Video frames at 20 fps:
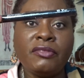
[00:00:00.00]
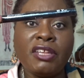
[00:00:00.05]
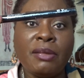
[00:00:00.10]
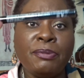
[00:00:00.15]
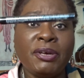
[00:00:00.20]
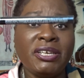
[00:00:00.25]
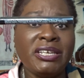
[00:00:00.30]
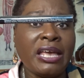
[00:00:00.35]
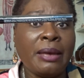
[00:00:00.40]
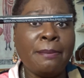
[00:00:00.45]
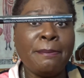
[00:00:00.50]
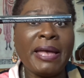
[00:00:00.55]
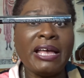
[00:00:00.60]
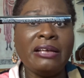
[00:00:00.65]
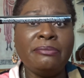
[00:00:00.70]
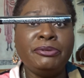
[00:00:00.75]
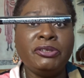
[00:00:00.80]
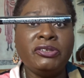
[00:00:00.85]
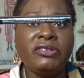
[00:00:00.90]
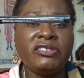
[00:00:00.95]
but yeah,
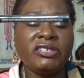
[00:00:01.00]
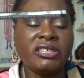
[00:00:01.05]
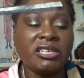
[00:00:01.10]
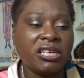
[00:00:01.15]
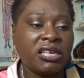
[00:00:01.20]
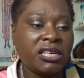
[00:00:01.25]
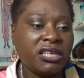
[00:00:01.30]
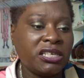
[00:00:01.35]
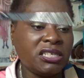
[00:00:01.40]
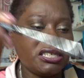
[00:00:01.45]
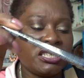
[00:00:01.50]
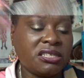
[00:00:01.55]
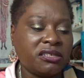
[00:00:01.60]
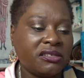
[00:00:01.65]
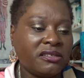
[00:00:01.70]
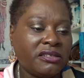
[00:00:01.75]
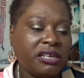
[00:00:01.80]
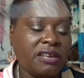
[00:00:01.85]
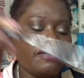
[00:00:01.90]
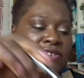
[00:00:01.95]
Bang Beauty is
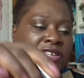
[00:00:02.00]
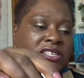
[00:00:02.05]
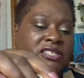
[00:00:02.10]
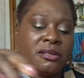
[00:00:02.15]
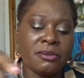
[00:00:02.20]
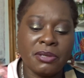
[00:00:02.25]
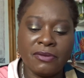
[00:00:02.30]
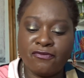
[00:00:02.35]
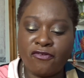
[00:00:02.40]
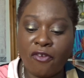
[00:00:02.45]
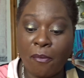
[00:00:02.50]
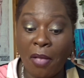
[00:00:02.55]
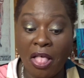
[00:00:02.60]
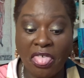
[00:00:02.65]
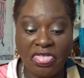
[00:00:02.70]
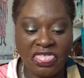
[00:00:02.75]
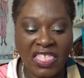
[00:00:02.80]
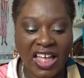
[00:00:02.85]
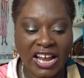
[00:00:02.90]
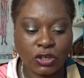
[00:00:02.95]
definitely something from
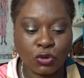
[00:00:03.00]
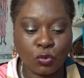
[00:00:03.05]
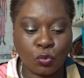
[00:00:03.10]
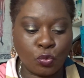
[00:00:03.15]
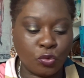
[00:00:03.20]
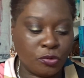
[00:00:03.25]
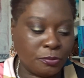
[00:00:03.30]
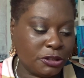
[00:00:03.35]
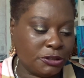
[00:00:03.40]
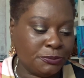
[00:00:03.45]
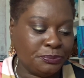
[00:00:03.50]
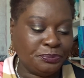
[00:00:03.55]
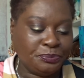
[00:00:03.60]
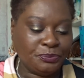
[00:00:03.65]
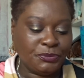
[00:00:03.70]
that woman.